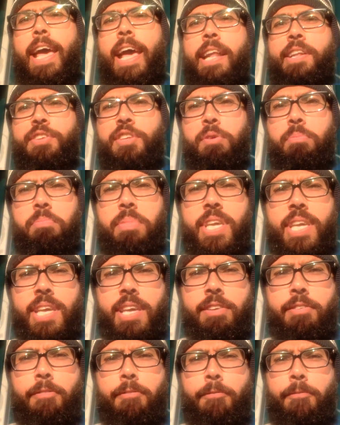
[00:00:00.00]
and to me
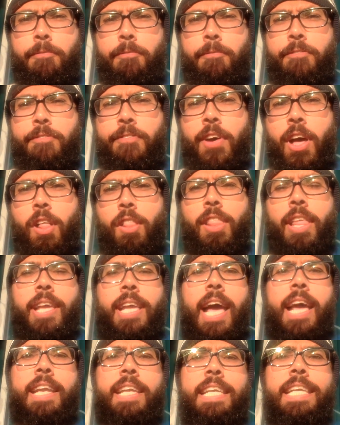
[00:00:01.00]
it felt
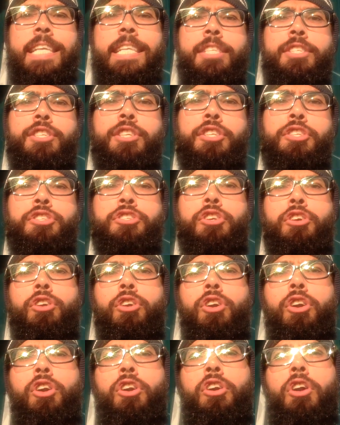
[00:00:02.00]
like I need to
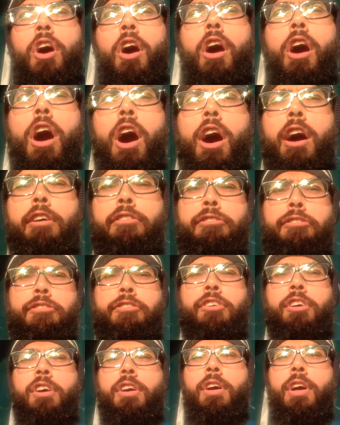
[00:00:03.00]
turn off